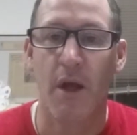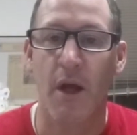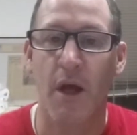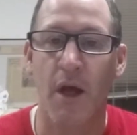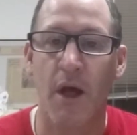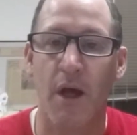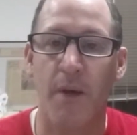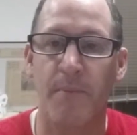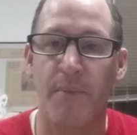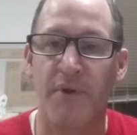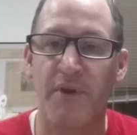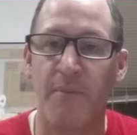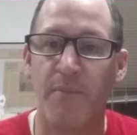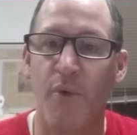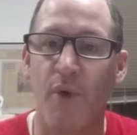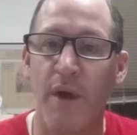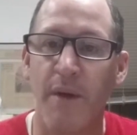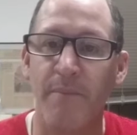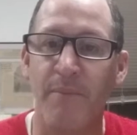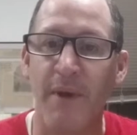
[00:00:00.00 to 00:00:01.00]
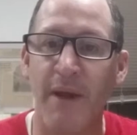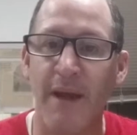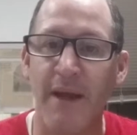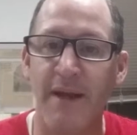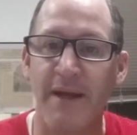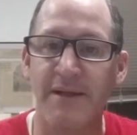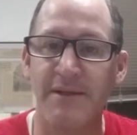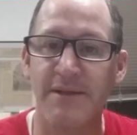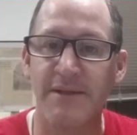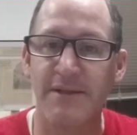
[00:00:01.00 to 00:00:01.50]
But the point
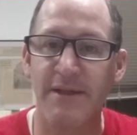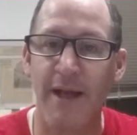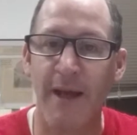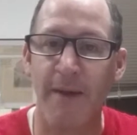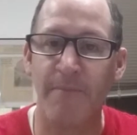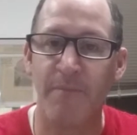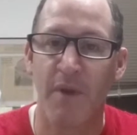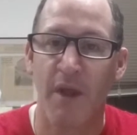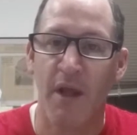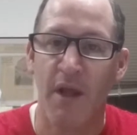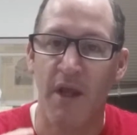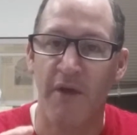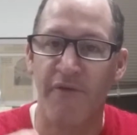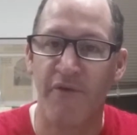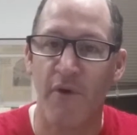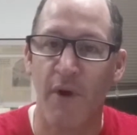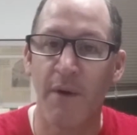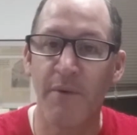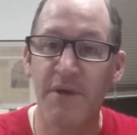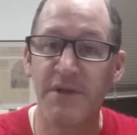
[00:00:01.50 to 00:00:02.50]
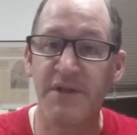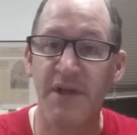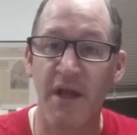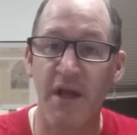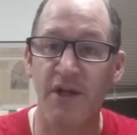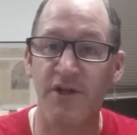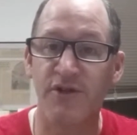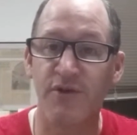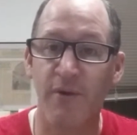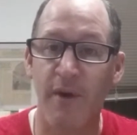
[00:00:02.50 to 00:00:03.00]
being is that if you're able to stay
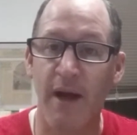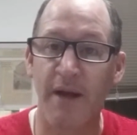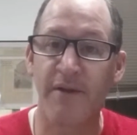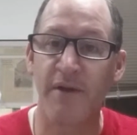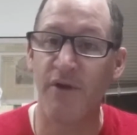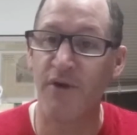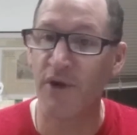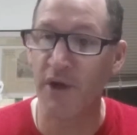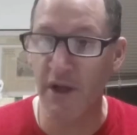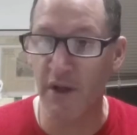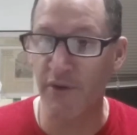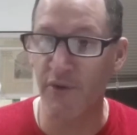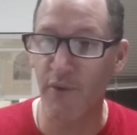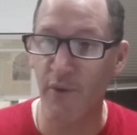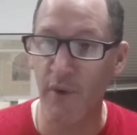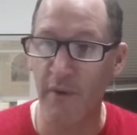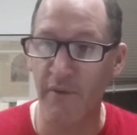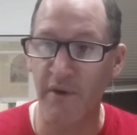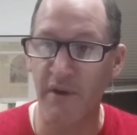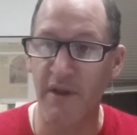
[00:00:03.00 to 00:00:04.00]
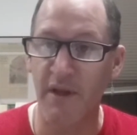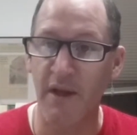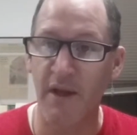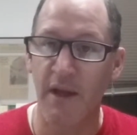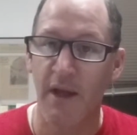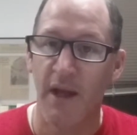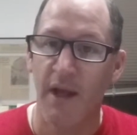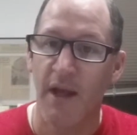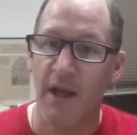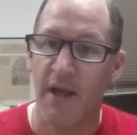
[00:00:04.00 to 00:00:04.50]
on track, then you're getting through
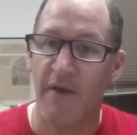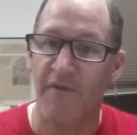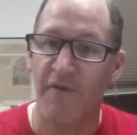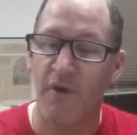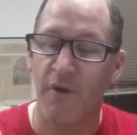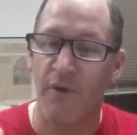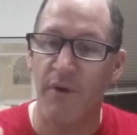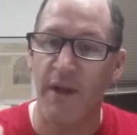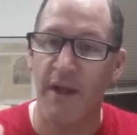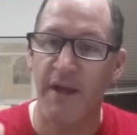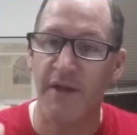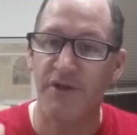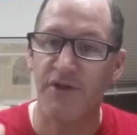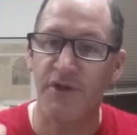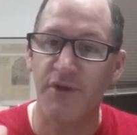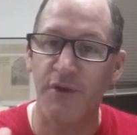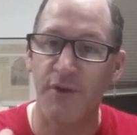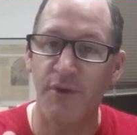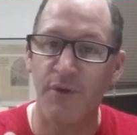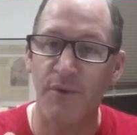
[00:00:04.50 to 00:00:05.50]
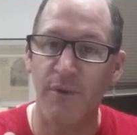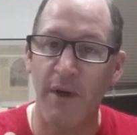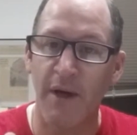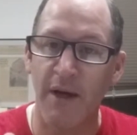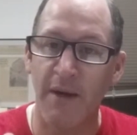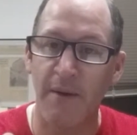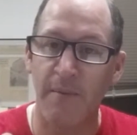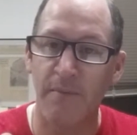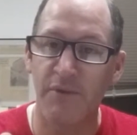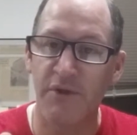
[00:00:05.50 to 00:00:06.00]
everything. If you need
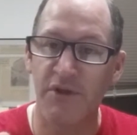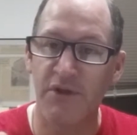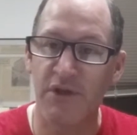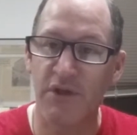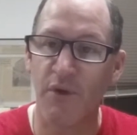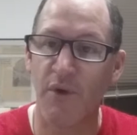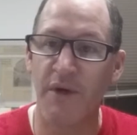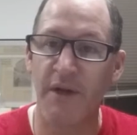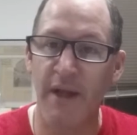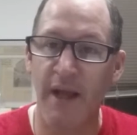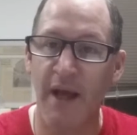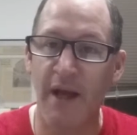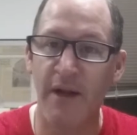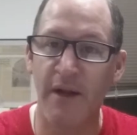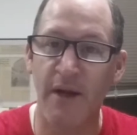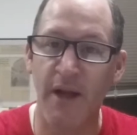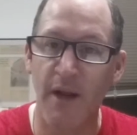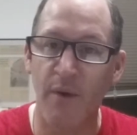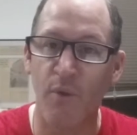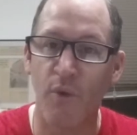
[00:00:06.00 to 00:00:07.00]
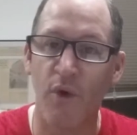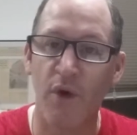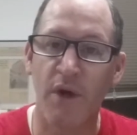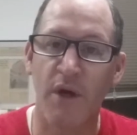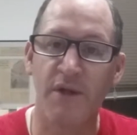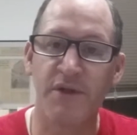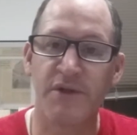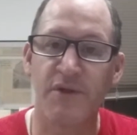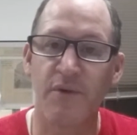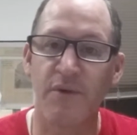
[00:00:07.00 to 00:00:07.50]
to slow it down and work
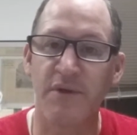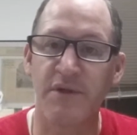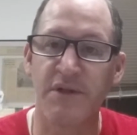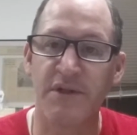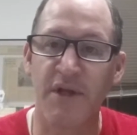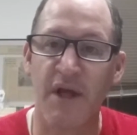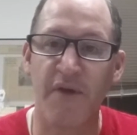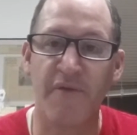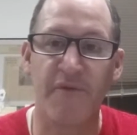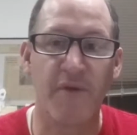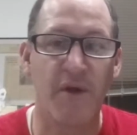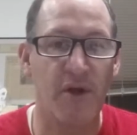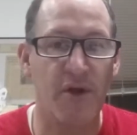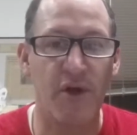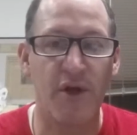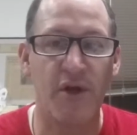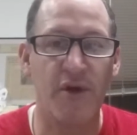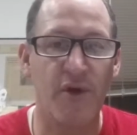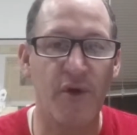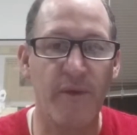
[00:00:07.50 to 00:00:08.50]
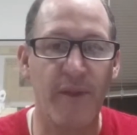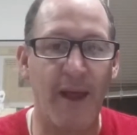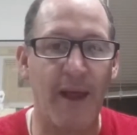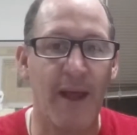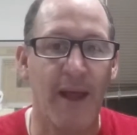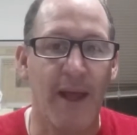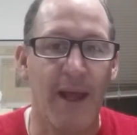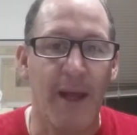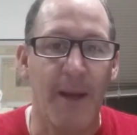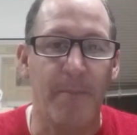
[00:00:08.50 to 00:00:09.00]
on certain stuff, you can do
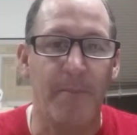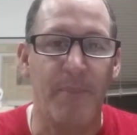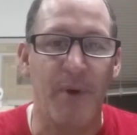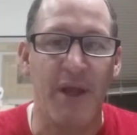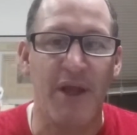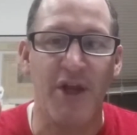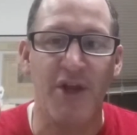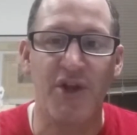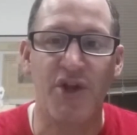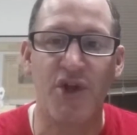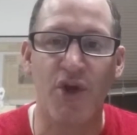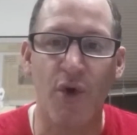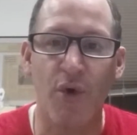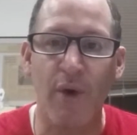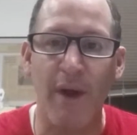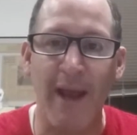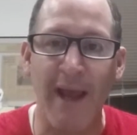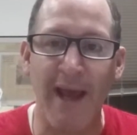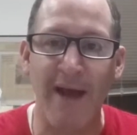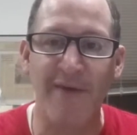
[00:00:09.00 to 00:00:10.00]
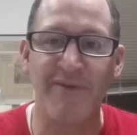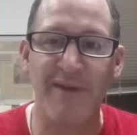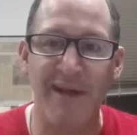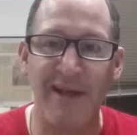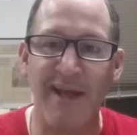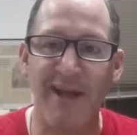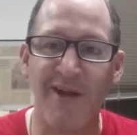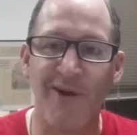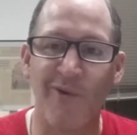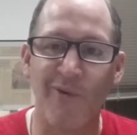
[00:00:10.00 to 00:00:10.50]
that. But you don't have to
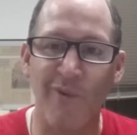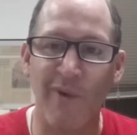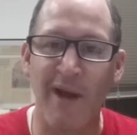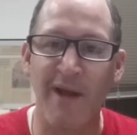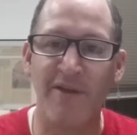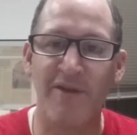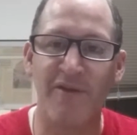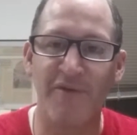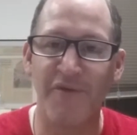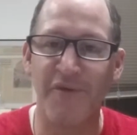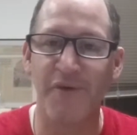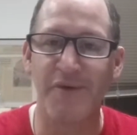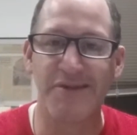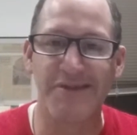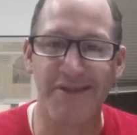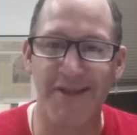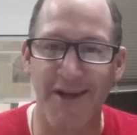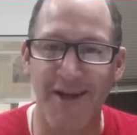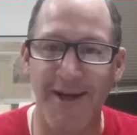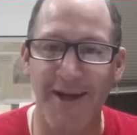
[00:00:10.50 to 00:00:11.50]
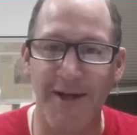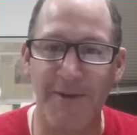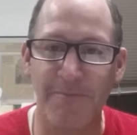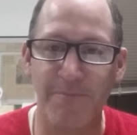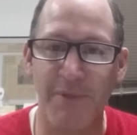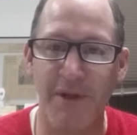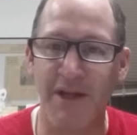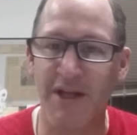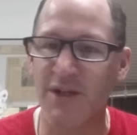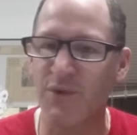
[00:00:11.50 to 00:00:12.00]
get it right the first
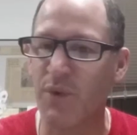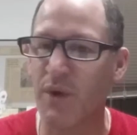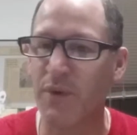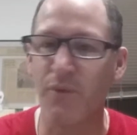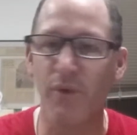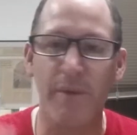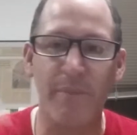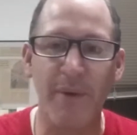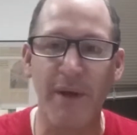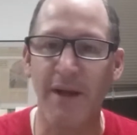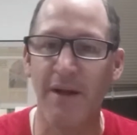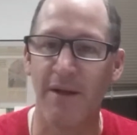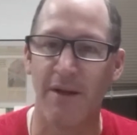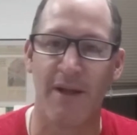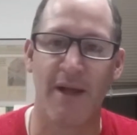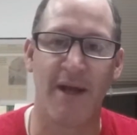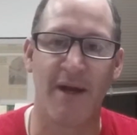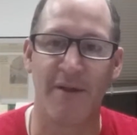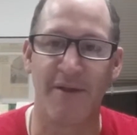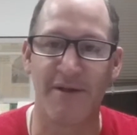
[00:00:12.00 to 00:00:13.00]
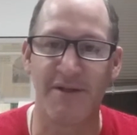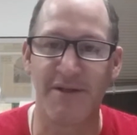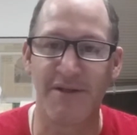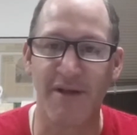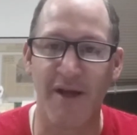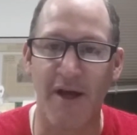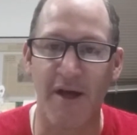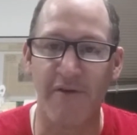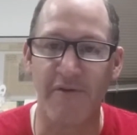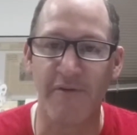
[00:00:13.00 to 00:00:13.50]
time because we repeat a lot of the
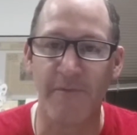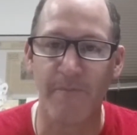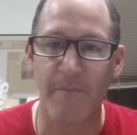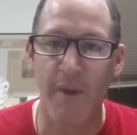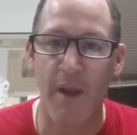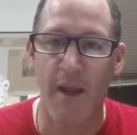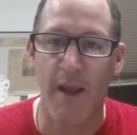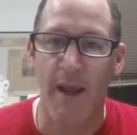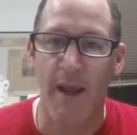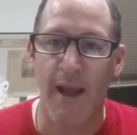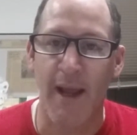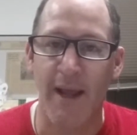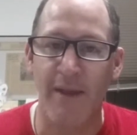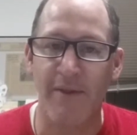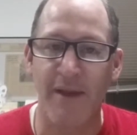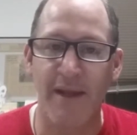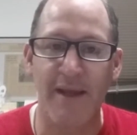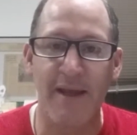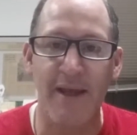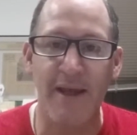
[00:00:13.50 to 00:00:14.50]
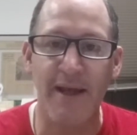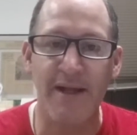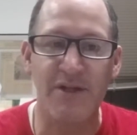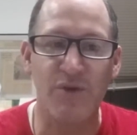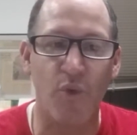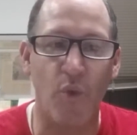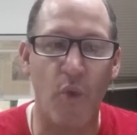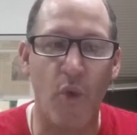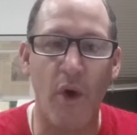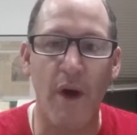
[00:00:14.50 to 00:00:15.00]
stuff. And the
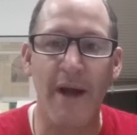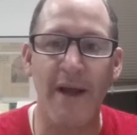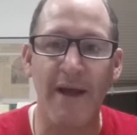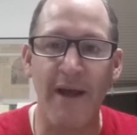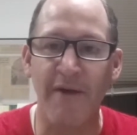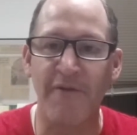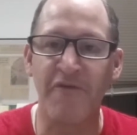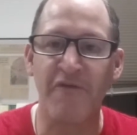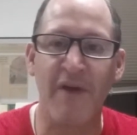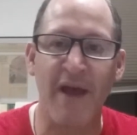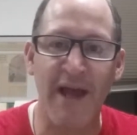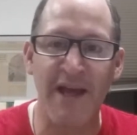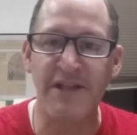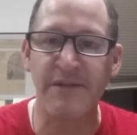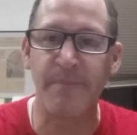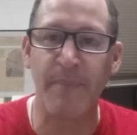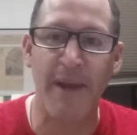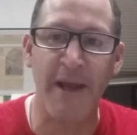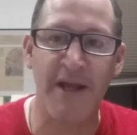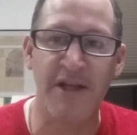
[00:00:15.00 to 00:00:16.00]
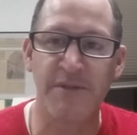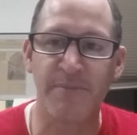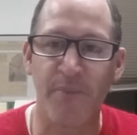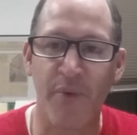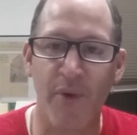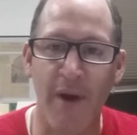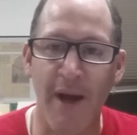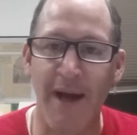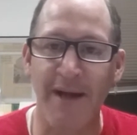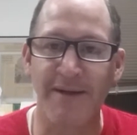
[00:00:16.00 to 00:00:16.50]
kids want a fast-paced
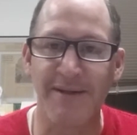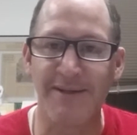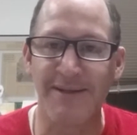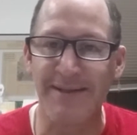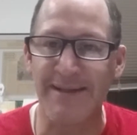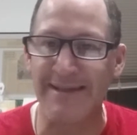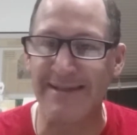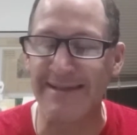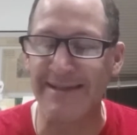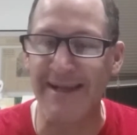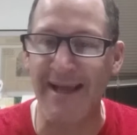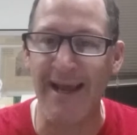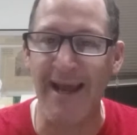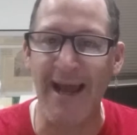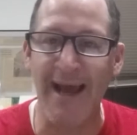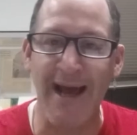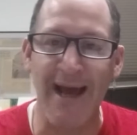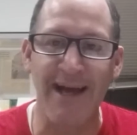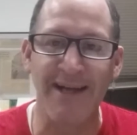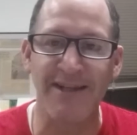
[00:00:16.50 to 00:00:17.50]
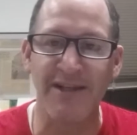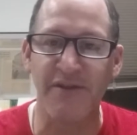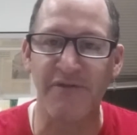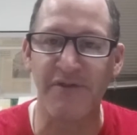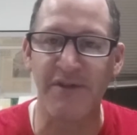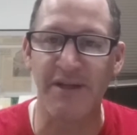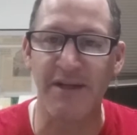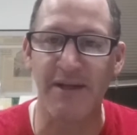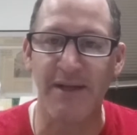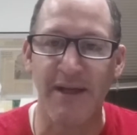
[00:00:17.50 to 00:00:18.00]
practice to stay
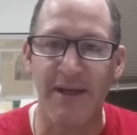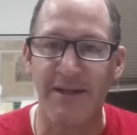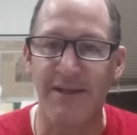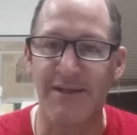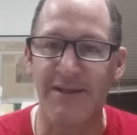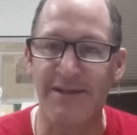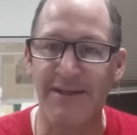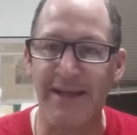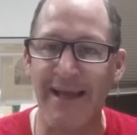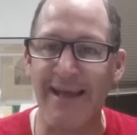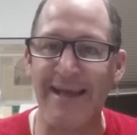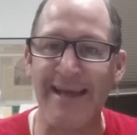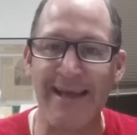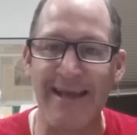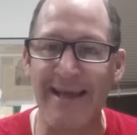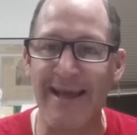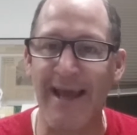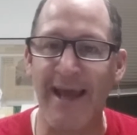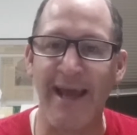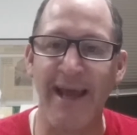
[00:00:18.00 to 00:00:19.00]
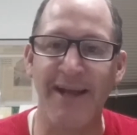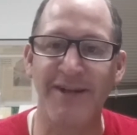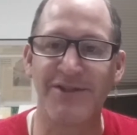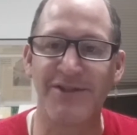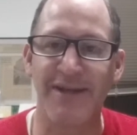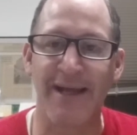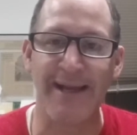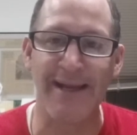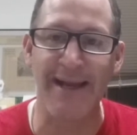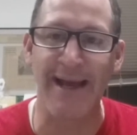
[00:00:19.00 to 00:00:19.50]
active, to stay
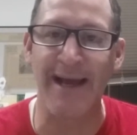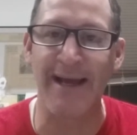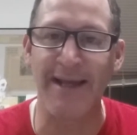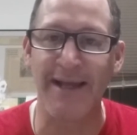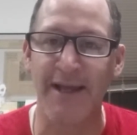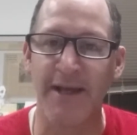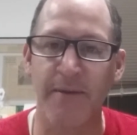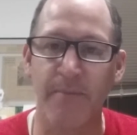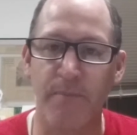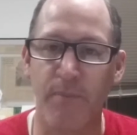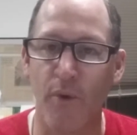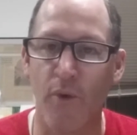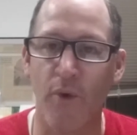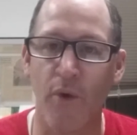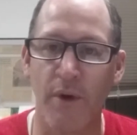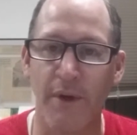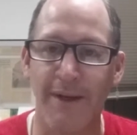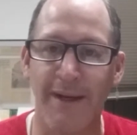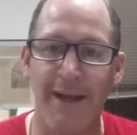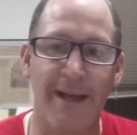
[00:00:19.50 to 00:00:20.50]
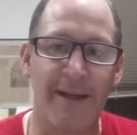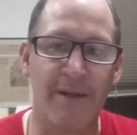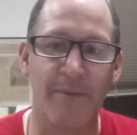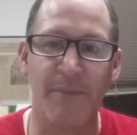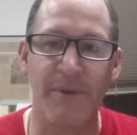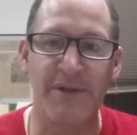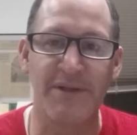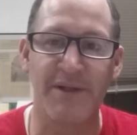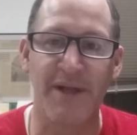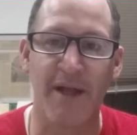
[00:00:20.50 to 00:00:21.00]
engaged and not get bored, not to
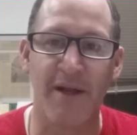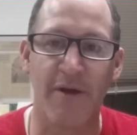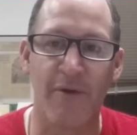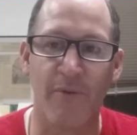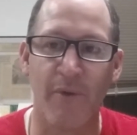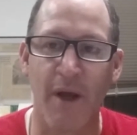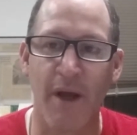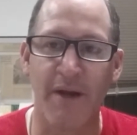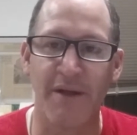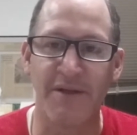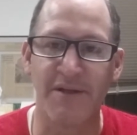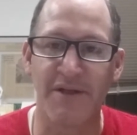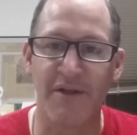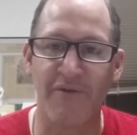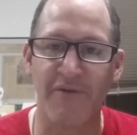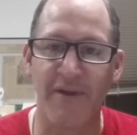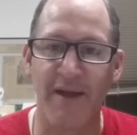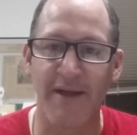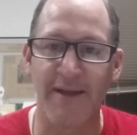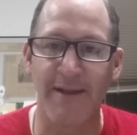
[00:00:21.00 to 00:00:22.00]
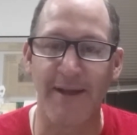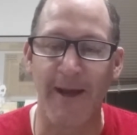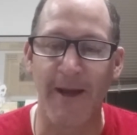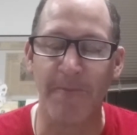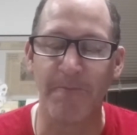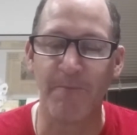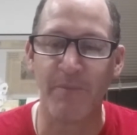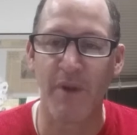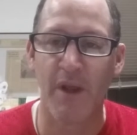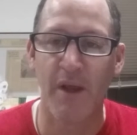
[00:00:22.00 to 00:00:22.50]
be standing around and stuff like that.